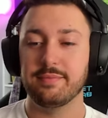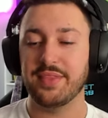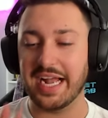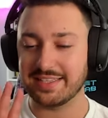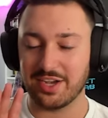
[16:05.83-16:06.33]

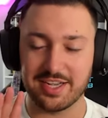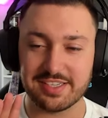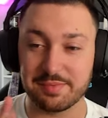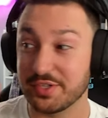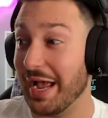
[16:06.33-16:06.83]
That's
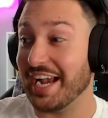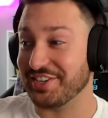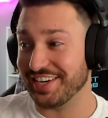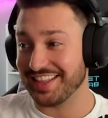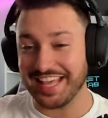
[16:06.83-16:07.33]
awesome. So
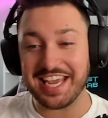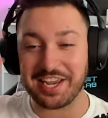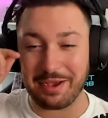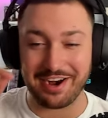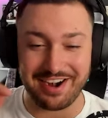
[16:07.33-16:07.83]
actually, thank
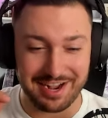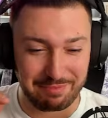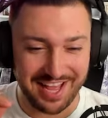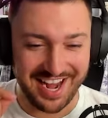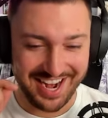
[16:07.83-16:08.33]
you, Aaron
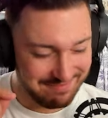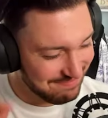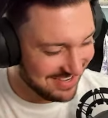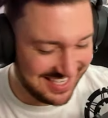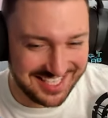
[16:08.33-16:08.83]
Ekblad.
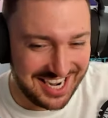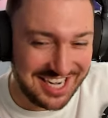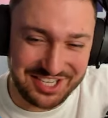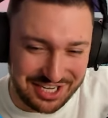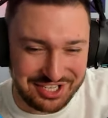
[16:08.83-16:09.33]

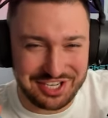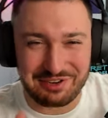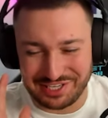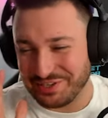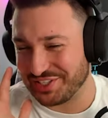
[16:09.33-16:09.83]
I judged
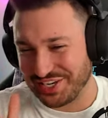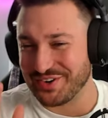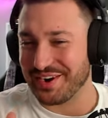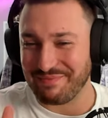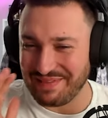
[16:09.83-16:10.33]
you too
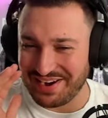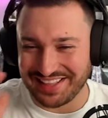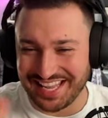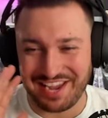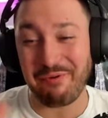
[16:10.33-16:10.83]
soon.
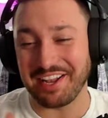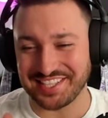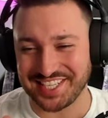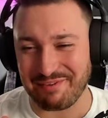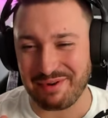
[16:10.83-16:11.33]
Apparently, he
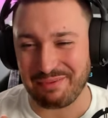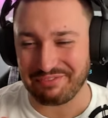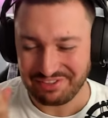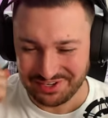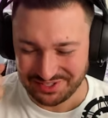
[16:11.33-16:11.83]
wants to come to
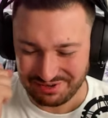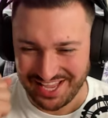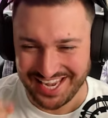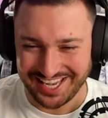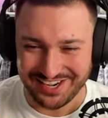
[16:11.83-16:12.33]
Buffalo, so
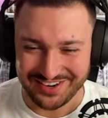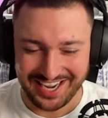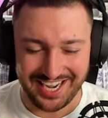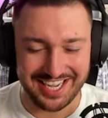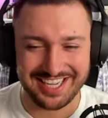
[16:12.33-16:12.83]
thank you.
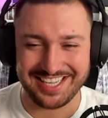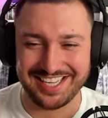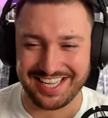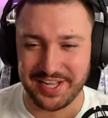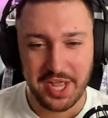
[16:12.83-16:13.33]

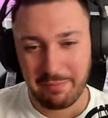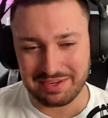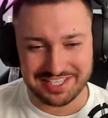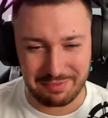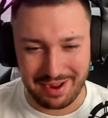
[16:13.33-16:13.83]

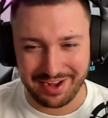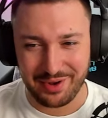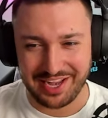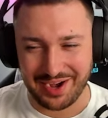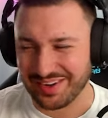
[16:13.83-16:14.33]
But doesn't want to go
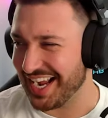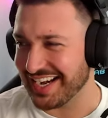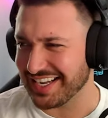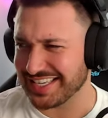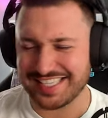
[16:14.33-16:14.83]
to
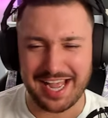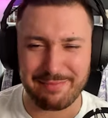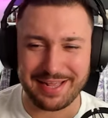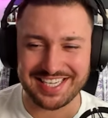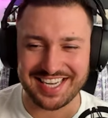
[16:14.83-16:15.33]
Carolina, because
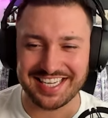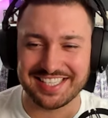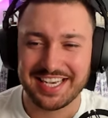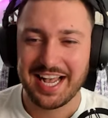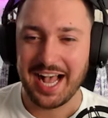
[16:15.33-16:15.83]
that makes sense.